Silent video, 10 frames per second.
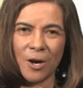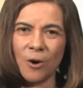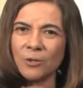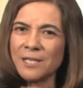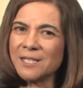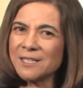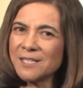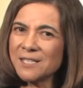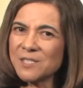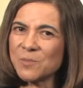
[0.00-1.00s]
Only a
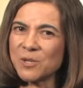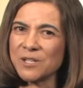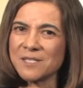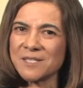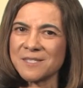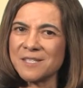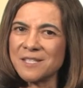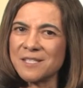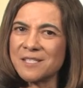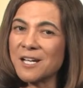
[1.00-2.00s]
little experience is
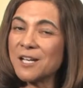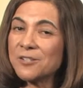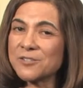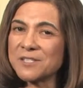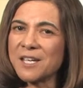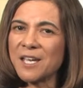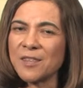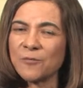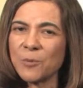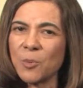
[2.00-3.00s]
needed to understand
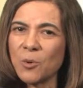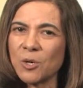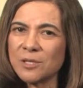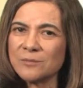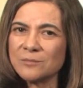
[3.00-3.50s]
the report.